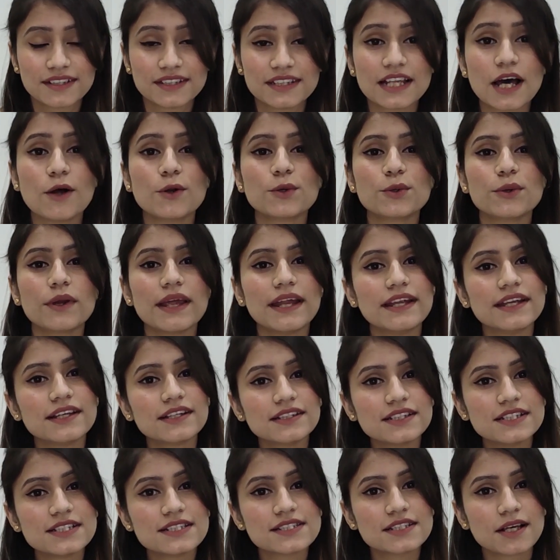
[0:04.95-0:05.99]
Now to enter
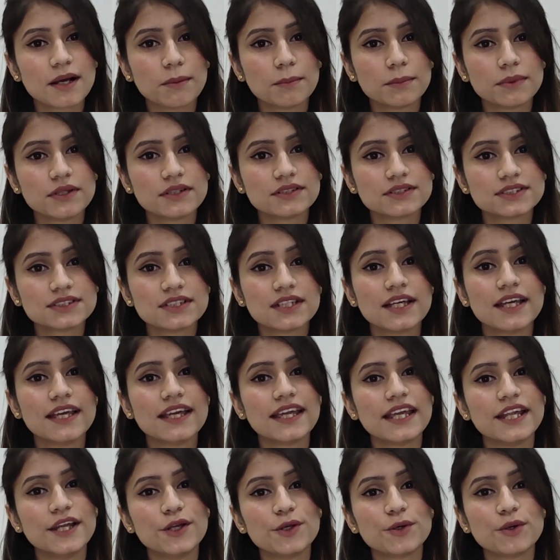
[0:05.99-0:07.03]
these numbers
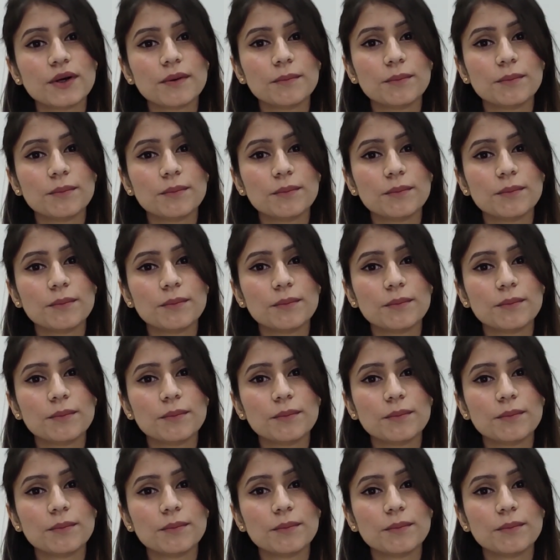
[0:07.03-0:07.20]
into